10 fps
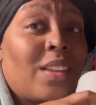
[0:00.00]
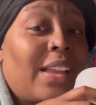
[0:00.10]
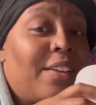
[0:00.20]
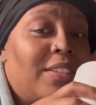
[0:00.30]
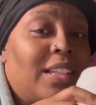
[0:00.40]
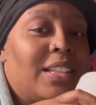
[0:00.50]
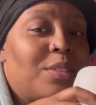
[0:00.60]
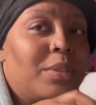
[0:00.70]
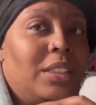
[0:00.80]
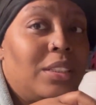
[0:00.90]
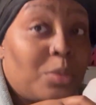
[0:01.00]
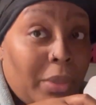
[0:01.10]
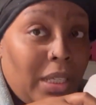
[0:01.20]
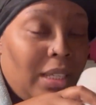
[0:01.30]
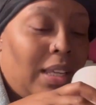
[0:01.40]
everything is really
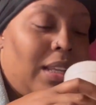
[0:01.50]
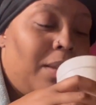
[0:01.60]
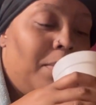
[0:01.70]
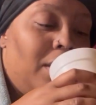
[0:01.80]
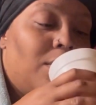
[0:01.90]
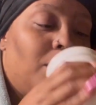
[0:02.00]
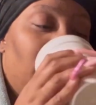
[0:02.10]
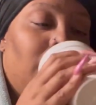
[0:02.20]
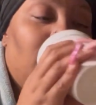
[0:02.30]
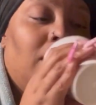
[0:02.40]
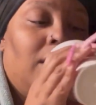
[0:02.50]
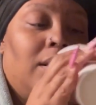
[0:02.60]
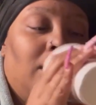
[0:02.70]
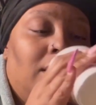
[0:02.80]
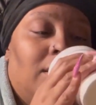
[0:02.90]
sweet and they be sweet.
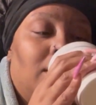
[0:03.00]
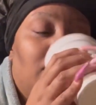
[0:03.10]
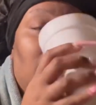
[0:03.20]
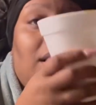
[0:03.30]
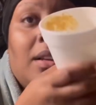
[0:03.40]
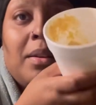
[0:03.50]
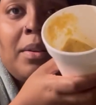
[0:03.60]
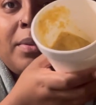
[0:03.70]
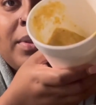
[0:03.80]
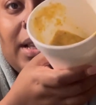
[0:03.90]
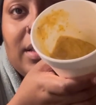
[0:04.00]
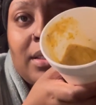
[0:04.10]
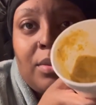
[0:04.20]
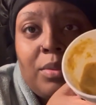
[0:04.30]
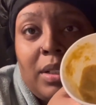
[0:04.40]

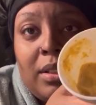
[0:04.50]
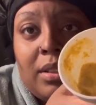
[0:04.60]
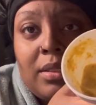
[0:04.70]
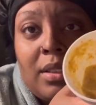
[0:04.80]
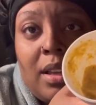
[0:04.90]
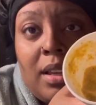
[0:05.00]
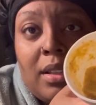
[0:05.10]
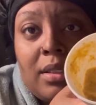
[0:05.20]
That's what it looks like.